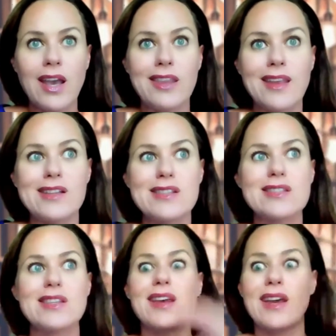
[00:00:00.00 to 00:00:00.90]
And
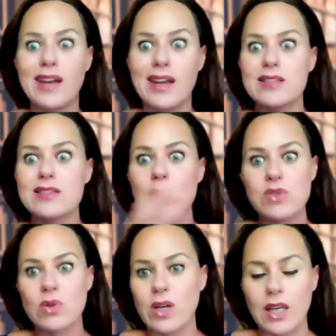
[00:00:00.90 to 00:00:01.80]
then
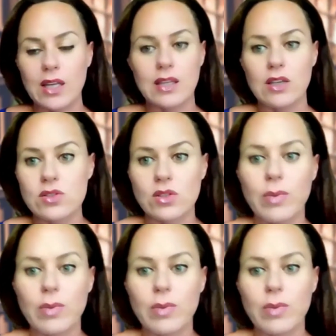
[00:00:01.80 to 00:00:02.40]
subsequent, I think, to your